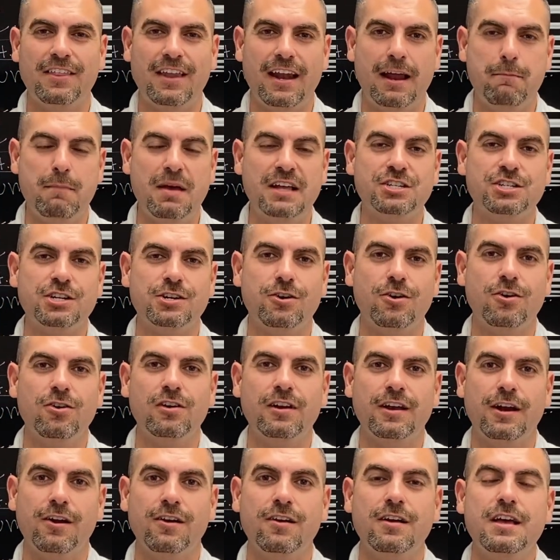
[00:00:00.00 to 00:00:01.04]
mentioned
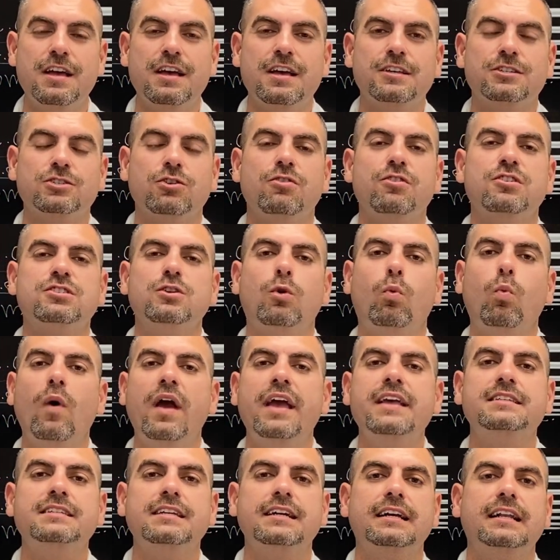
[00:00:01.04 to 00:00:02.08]
earlier. So there's a
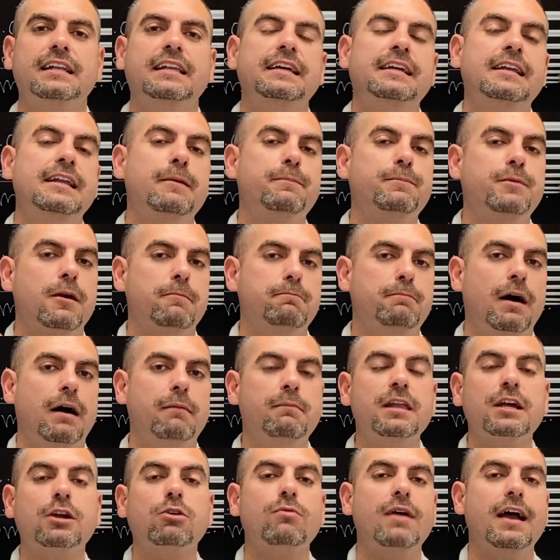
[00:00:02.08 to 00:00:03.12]
way to clean up your
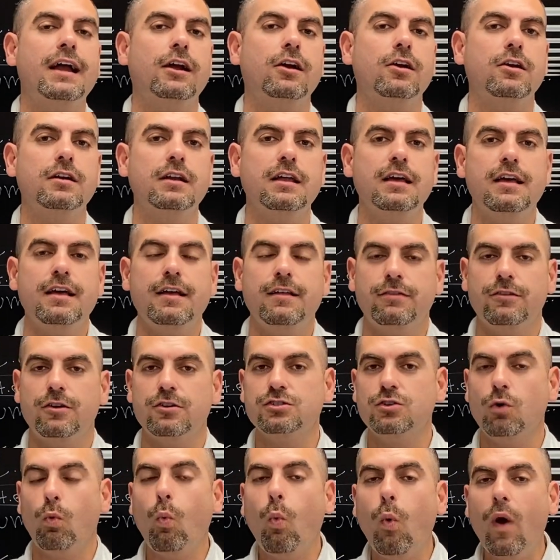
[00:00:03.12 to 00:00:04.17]
public record.
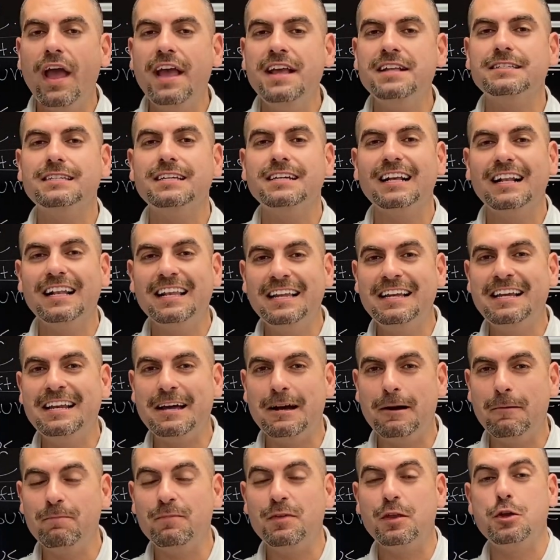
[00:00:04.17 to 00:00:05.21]
There's a way to clean
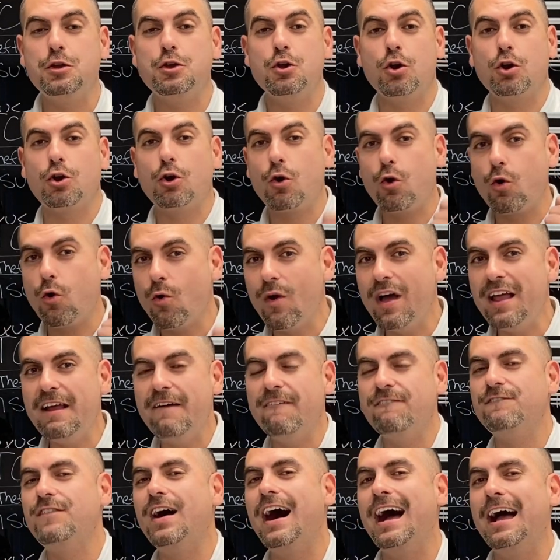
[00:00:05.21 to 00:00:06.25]
up your
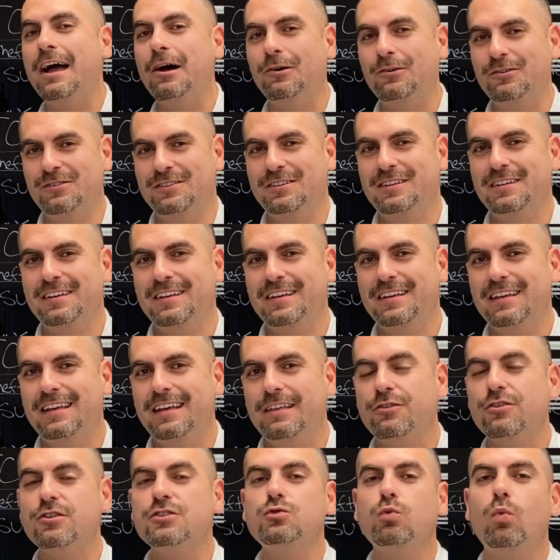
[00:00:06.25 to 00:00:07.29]
credit file.
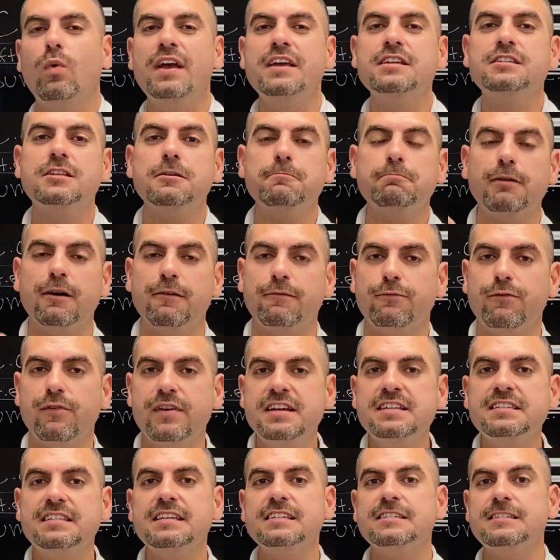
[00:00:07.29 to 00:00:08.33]
There's ways to put
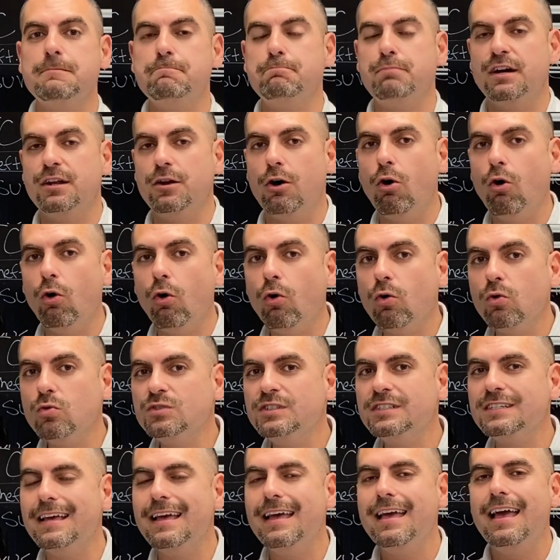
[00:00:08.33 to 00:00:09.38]
freezes and put
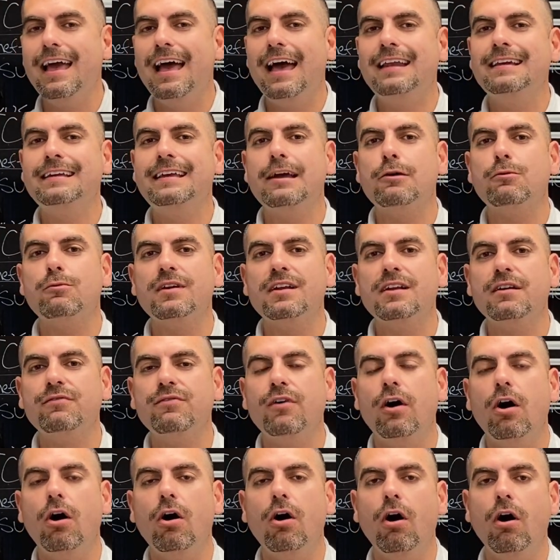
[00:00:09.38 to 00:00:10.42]
holds and get rid of
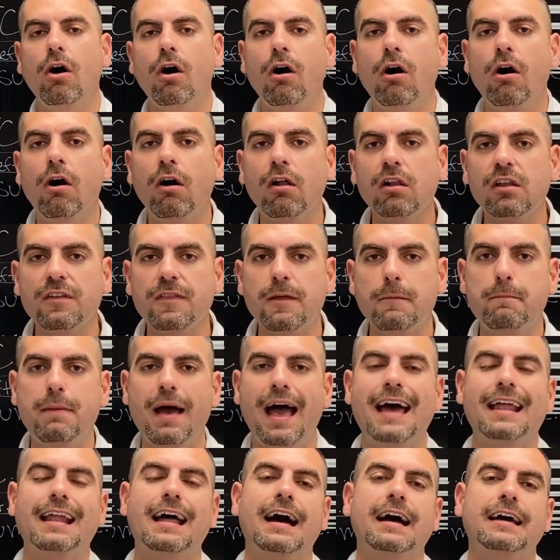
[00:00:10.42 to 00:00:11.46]
all of the
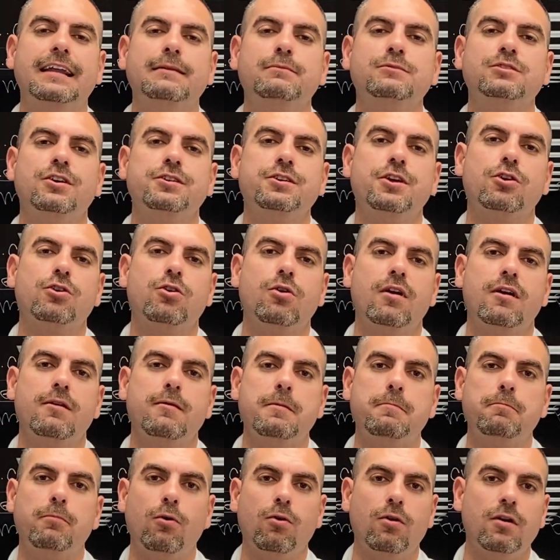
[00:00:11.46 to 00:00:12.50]
bad items on your credit
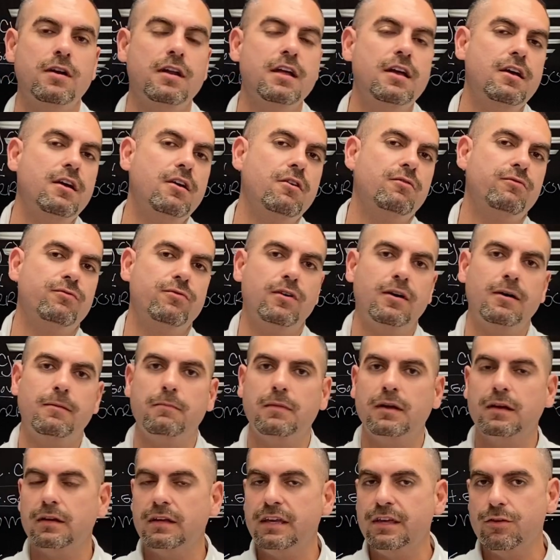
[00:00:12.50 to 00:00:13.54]
report
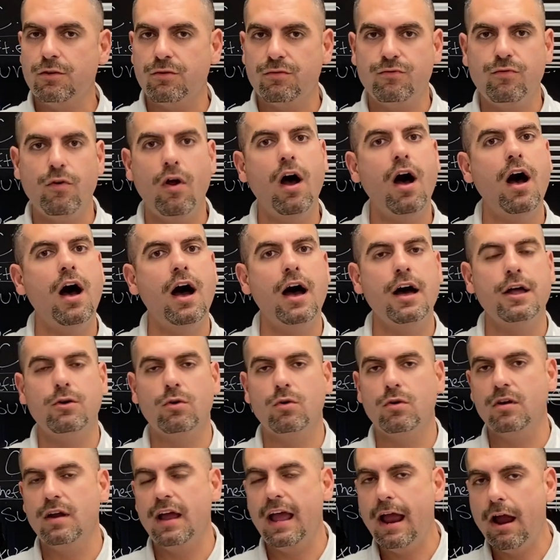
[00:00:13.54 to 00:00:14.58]
from either fraud
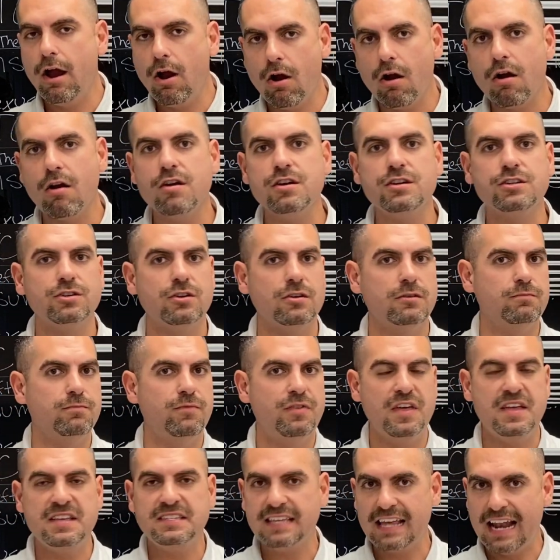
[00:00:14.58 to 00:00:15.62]
or errors or
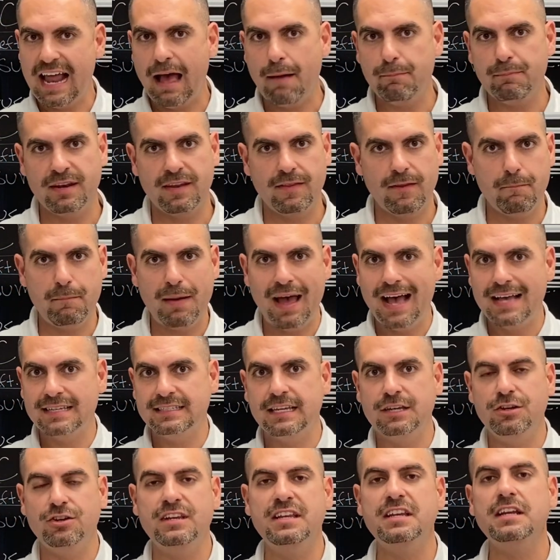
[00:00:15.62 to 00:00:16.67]
things that happened in the past
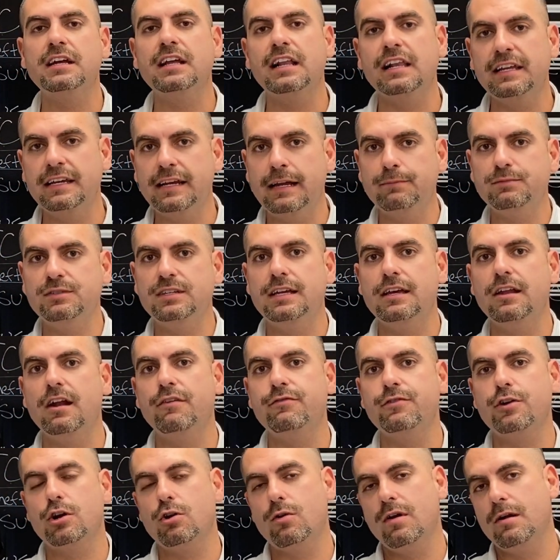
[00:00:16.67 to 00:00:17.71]
that you need to clean up to get off
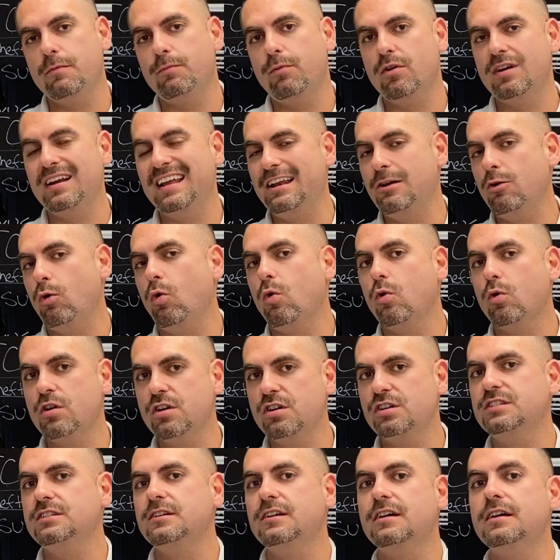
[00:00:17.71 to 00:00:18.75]
your credit report in order
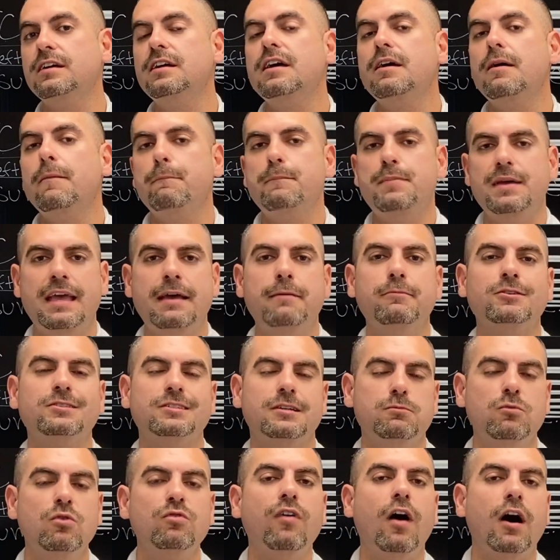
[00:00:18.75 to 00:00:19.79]
to be able
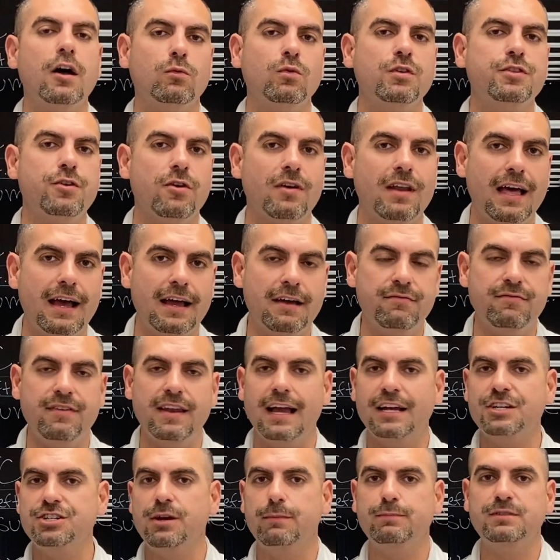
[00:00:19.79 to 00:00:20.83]
to move on with your life and
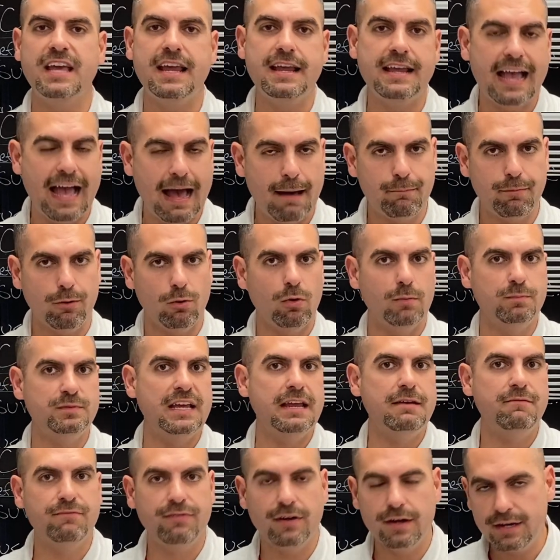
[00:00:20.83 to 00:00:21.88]
actually obtain capital,
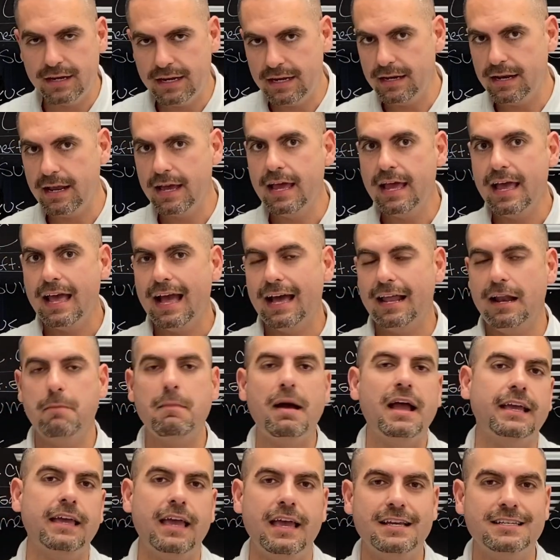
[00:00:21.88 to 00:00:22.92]
obtain funding. And in
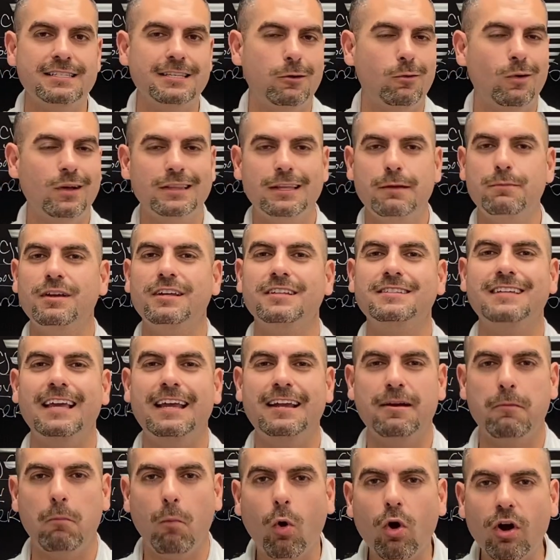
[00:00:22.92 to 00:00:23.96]
my case, I want them to
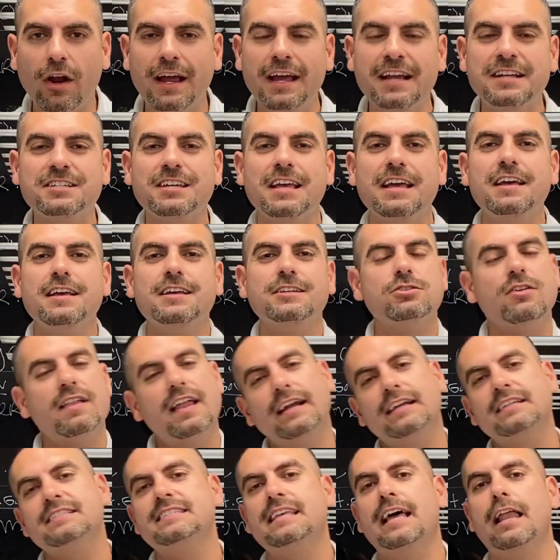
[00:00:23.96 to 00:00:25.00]
obtain a mortgage so that
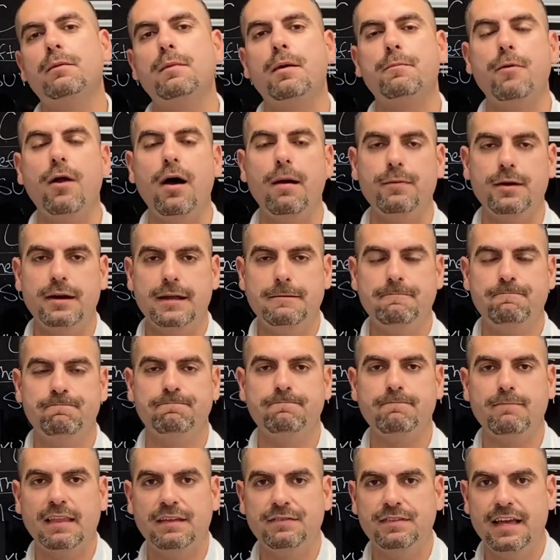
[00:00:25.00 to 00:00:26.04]
I can sell them a property
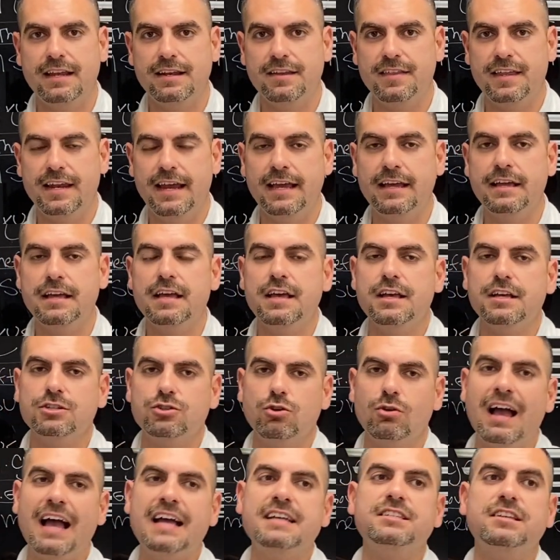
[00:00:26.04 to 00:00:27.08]
at the end of the day.
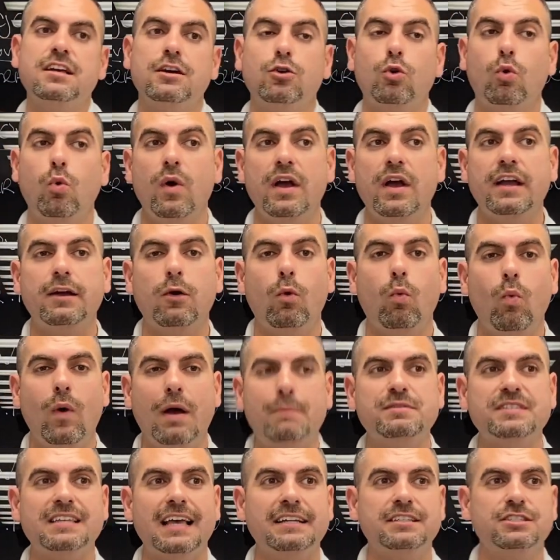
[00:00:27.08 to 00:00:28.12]
So guys, quick
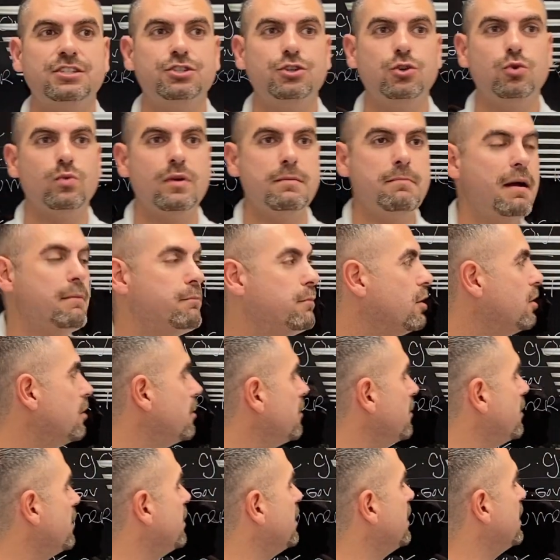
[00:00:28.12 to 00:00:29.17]
websites to
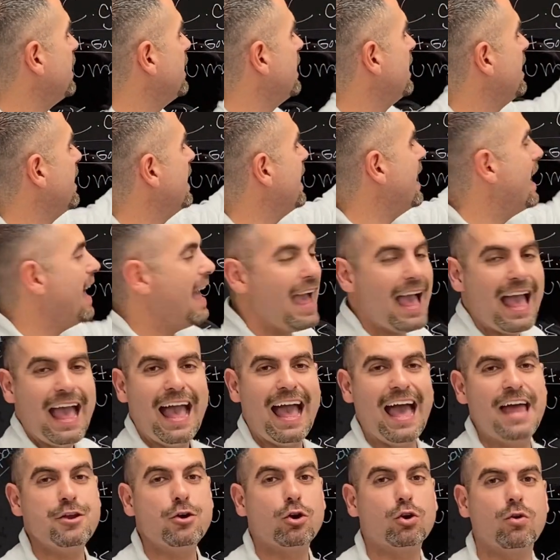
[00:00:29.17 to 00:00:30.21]
remember:
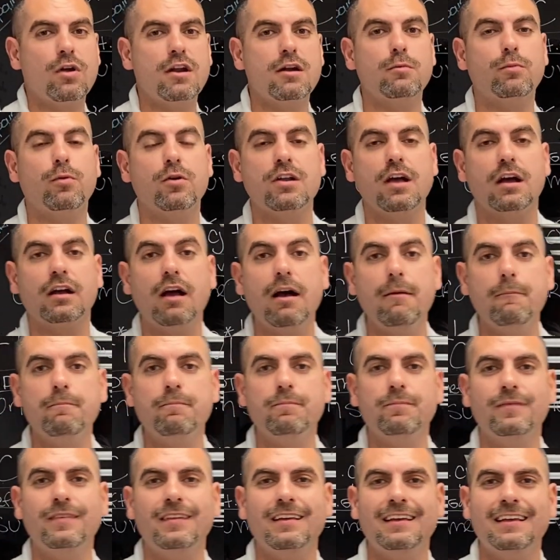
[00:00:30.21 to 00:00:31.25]
annualcreditreport.com.
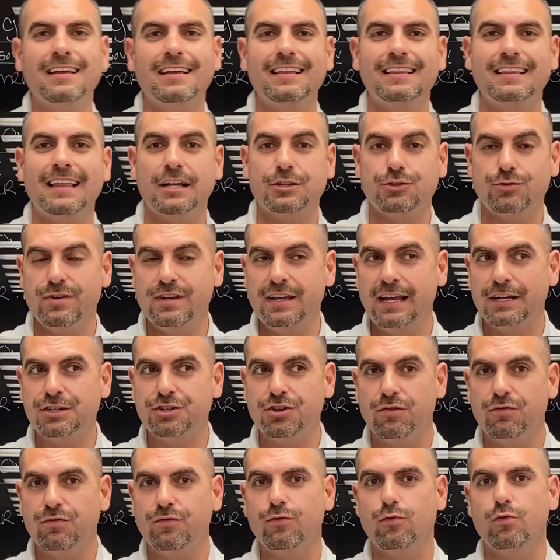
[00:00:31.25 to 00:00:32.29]
That's where you get
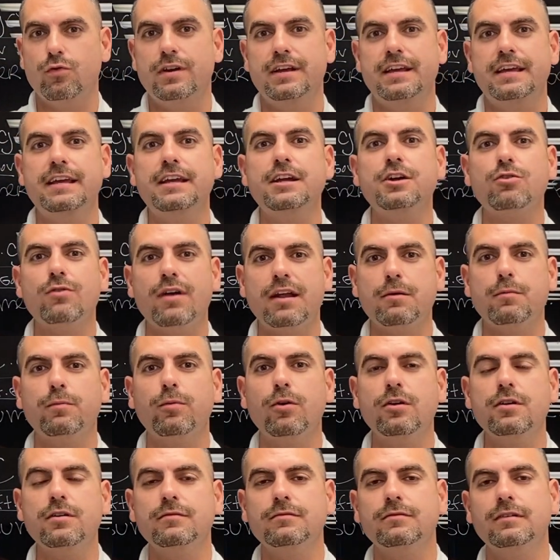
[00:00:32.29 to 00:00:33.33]
your free credit
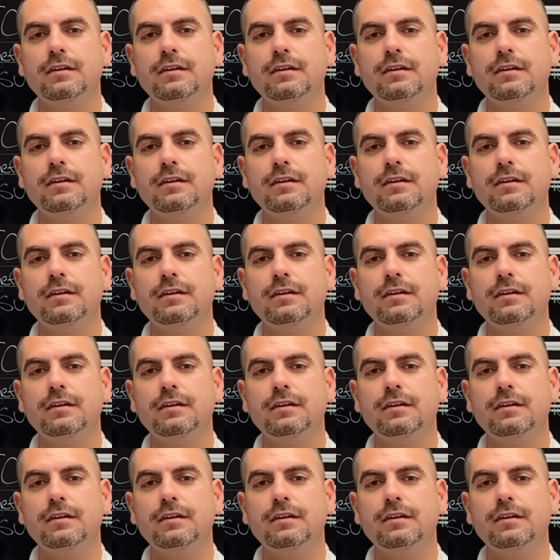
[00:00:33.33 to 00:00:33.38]
report.